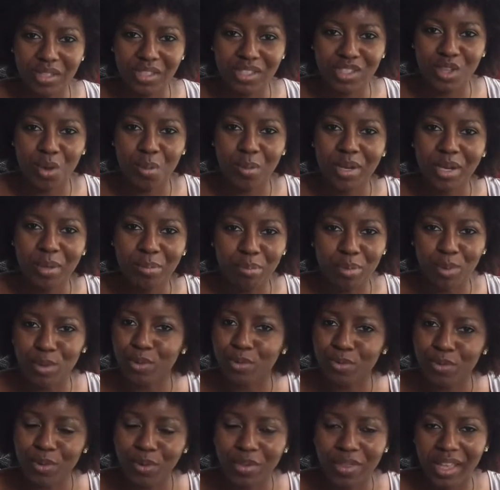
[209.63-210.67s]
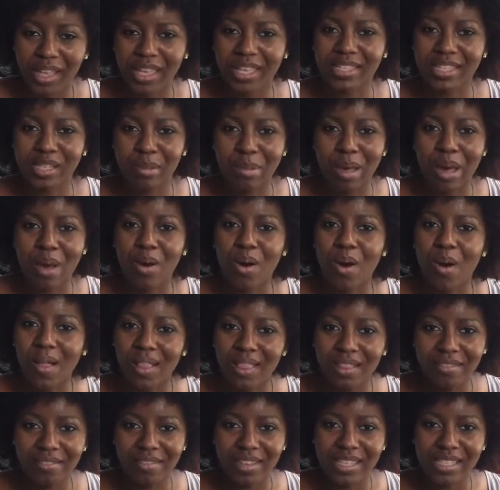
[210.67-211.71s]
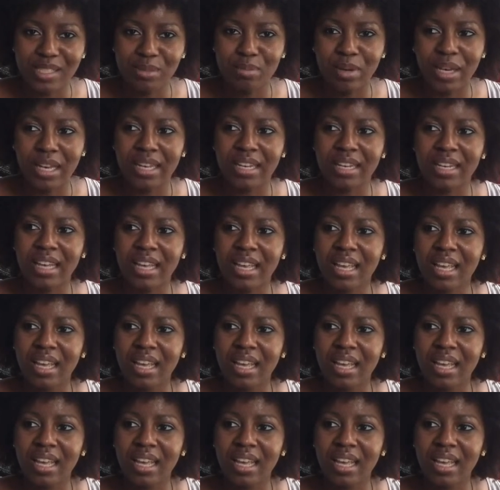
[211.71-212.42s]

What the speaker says: There's so many beautiful things about all of us, but